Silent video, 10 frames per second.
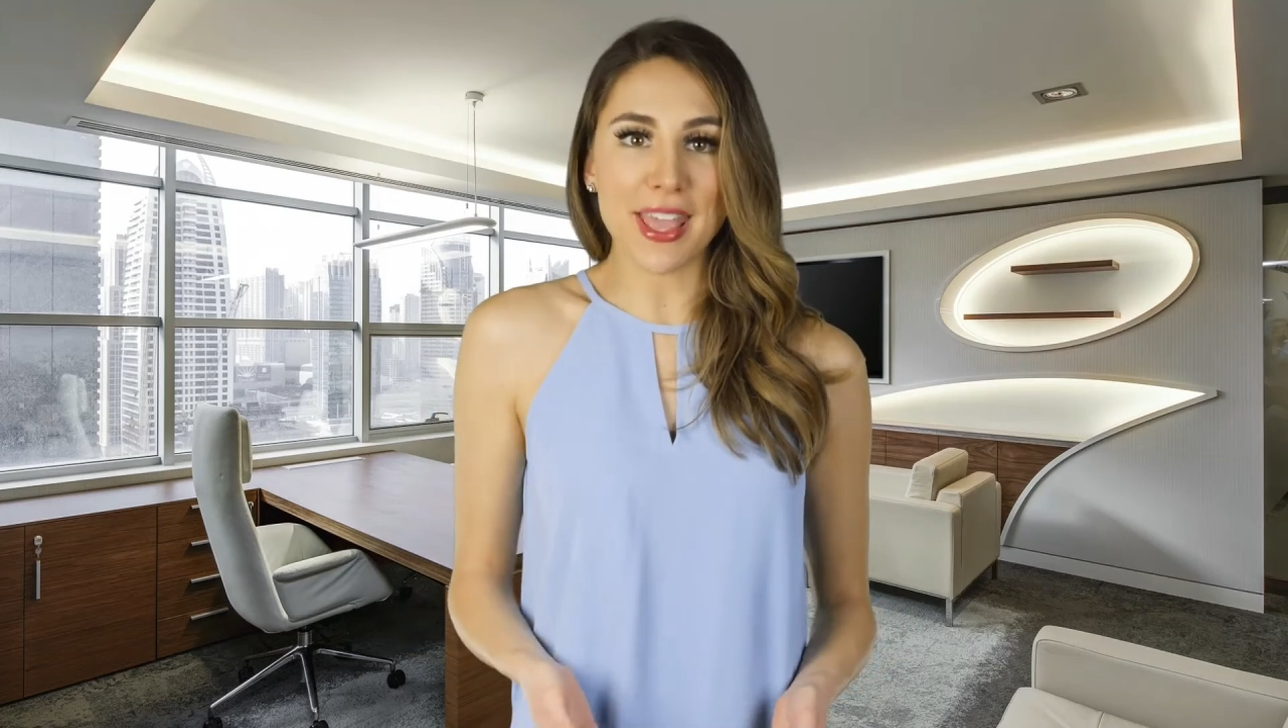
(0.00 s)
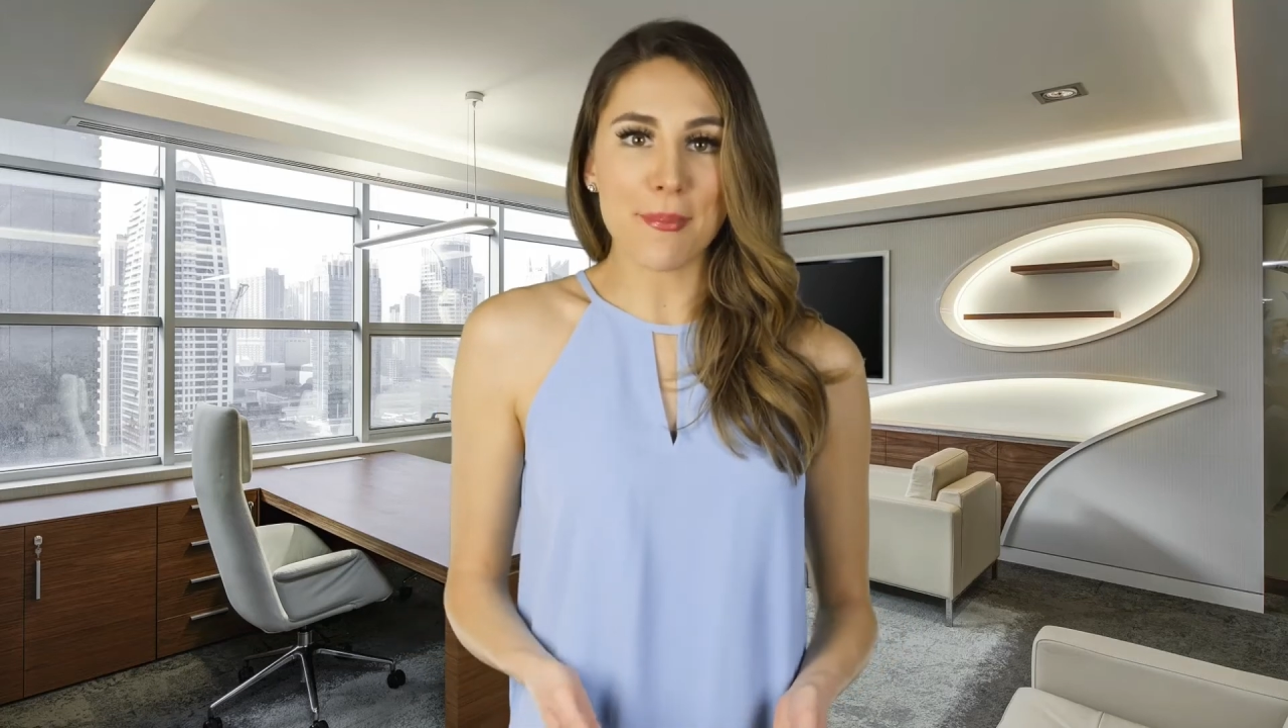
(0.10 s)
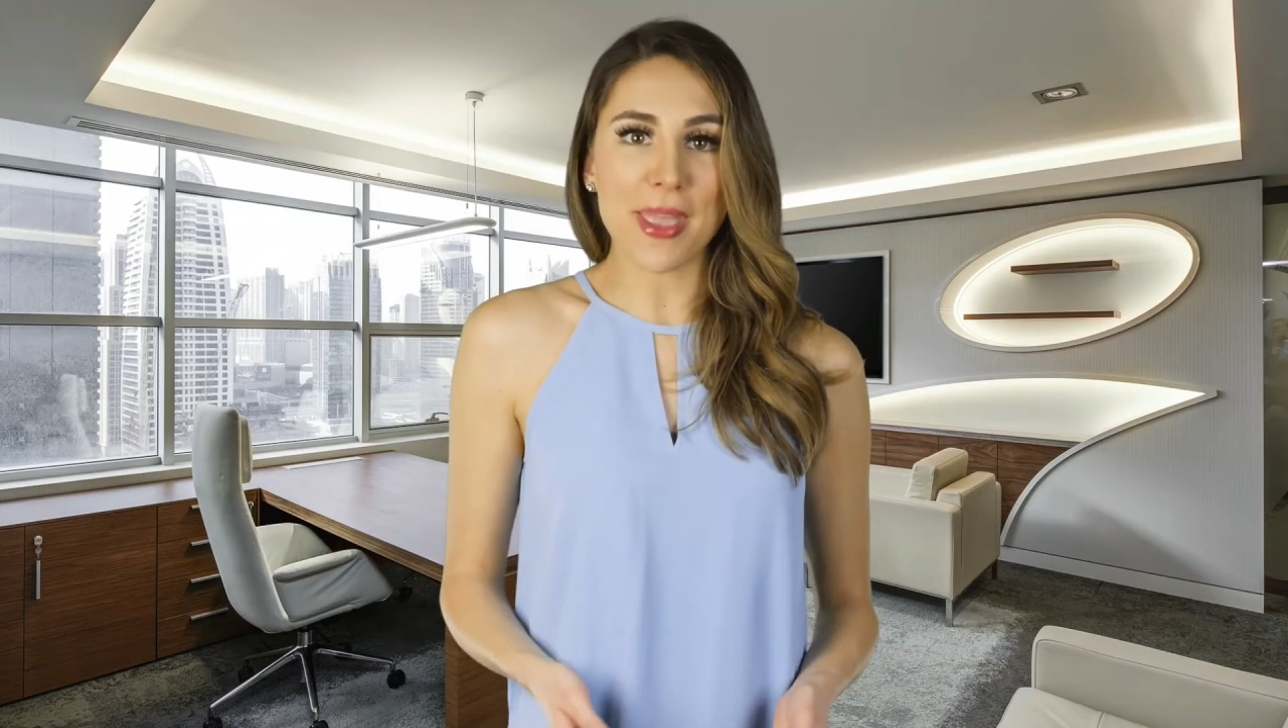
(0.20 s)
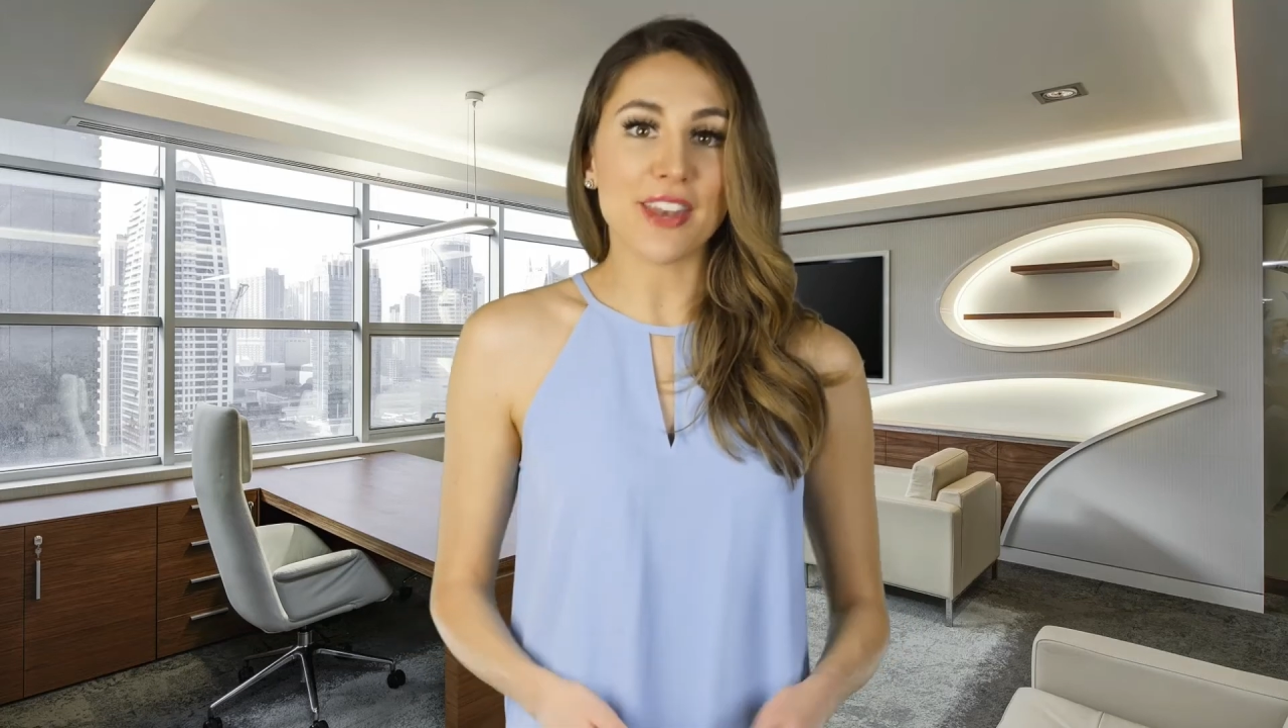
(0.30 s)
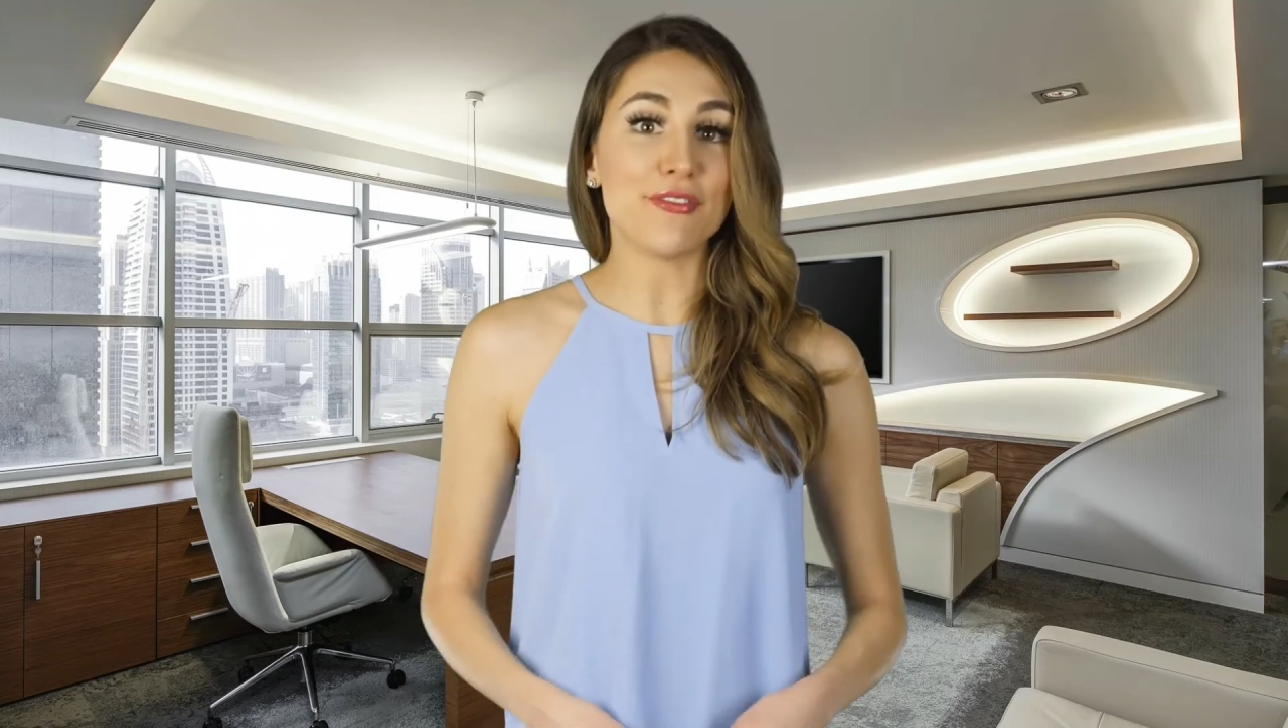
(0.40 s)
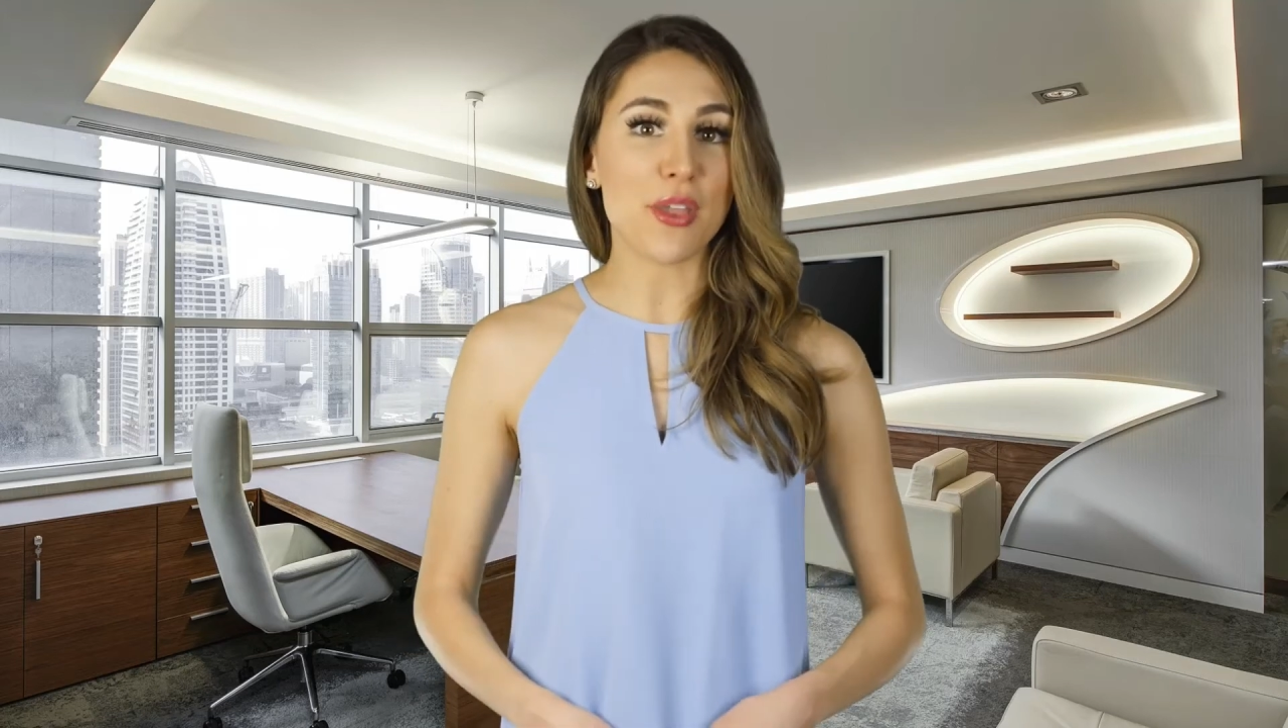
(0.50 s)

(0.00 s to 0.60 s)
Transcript: get paid if